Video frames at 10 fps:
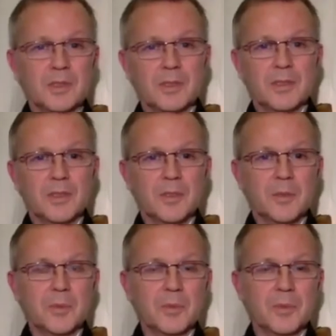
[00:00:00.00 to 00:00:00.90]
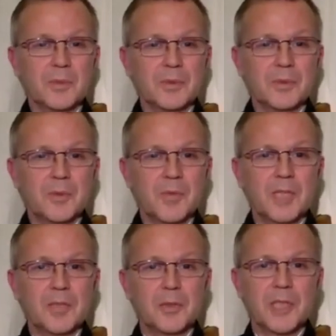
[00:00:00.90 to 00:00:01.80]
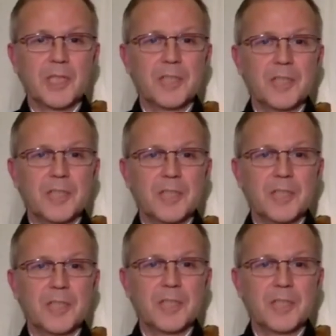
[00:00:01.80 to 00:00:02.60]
you know tries to say something